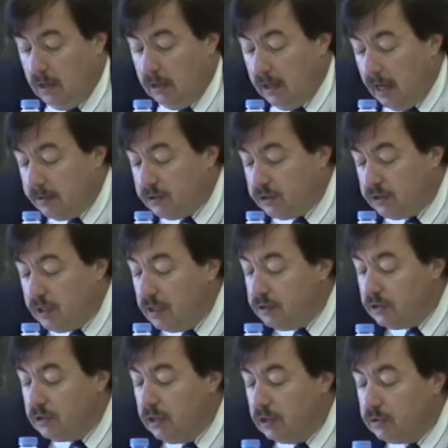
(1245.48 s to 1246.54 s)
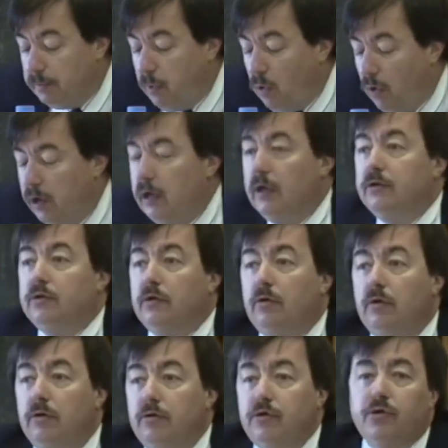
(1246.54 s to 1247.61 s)
Yet, since this point is
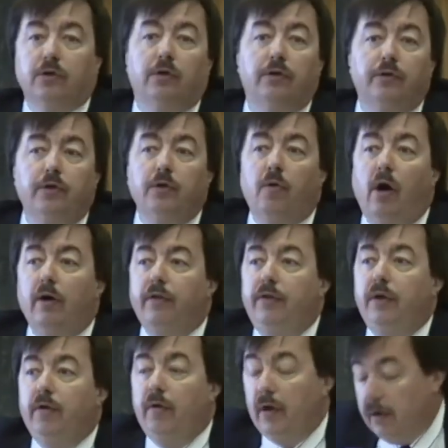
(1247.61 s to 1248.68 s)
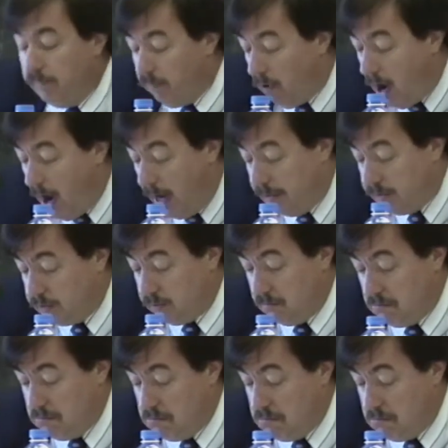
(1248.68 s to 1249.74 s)
crucial to our theory of
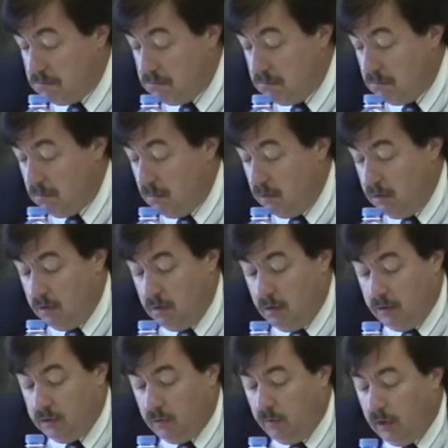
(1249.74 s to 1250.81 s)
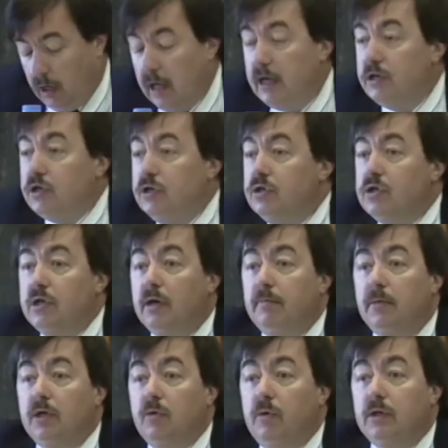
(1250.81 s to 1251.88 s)
rights, the
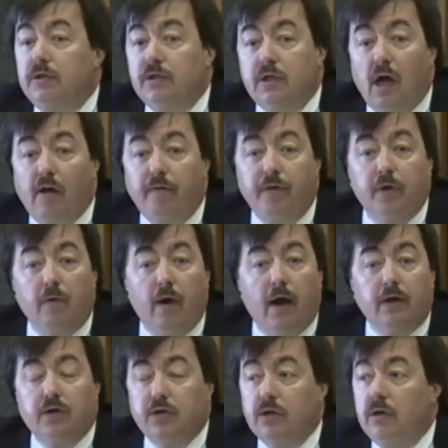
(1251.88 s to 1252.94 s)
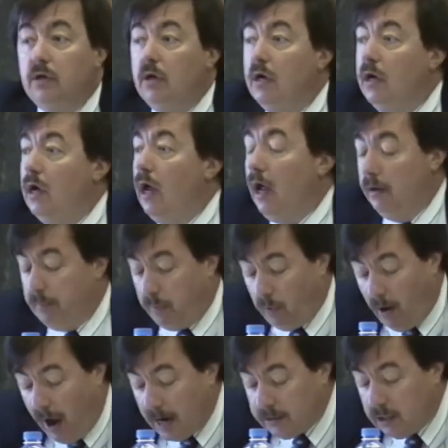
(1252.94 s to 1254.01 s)
relationship between self-direction and
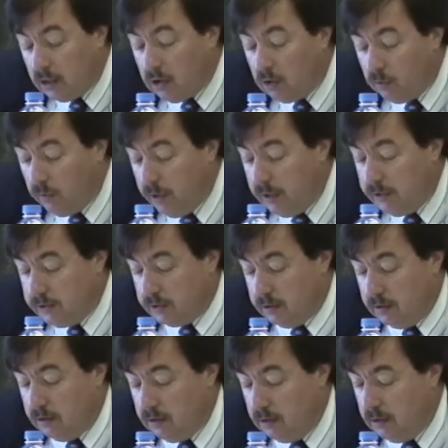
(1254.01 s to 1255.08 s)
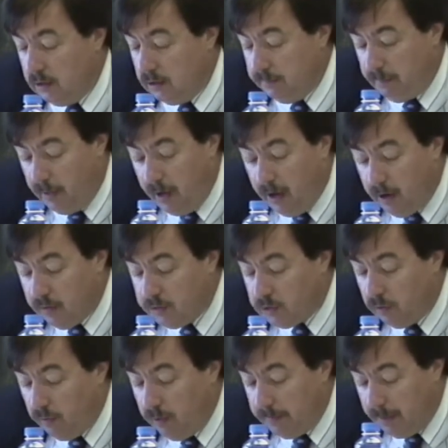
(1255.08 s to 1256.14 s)
practical reason
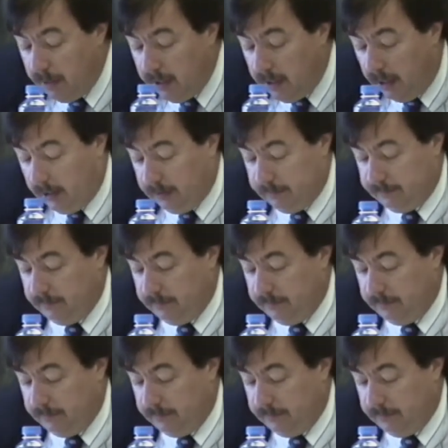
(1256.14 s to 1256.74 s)
bears repeating.